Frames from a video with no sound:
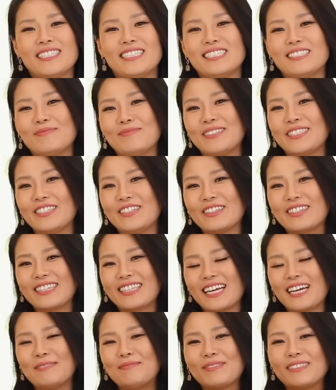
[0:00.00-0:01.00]
this video a
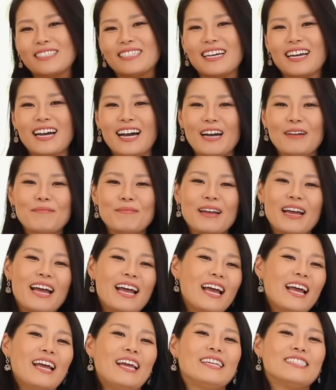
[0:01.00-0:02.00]
thumbs up
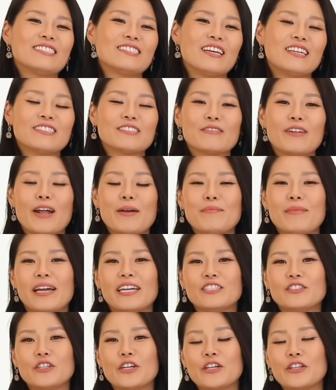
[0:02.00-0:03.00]
and subscribe
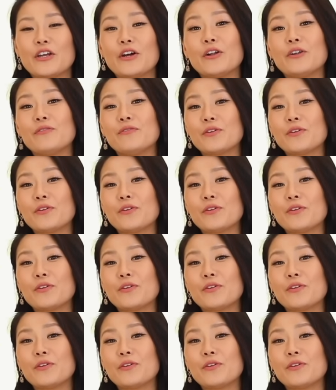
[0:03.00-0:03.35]
my channel